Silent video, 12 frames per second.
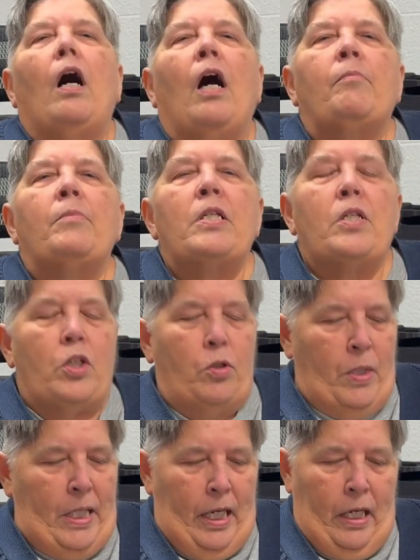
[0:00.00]
I miss
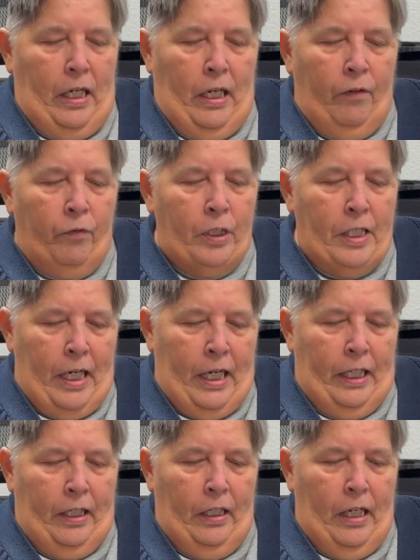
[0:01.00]
Suzanne every
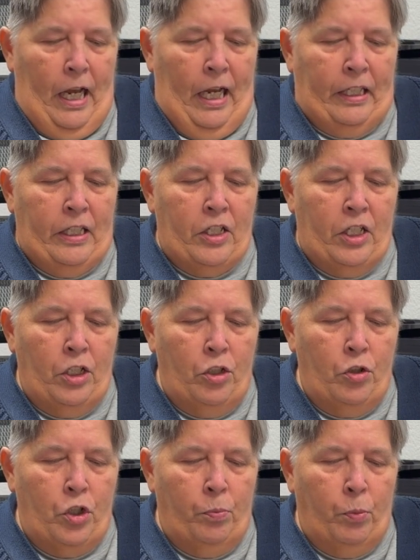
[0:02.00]
day and
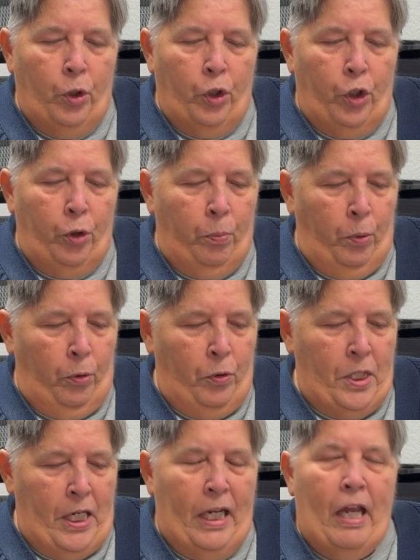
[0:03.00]
continue to mark her
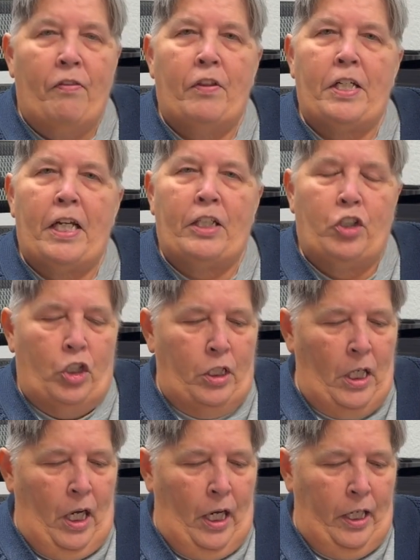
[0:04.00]
birthday and the day she
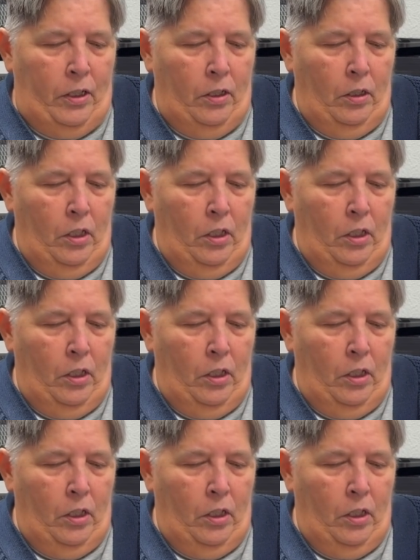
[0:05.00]
died.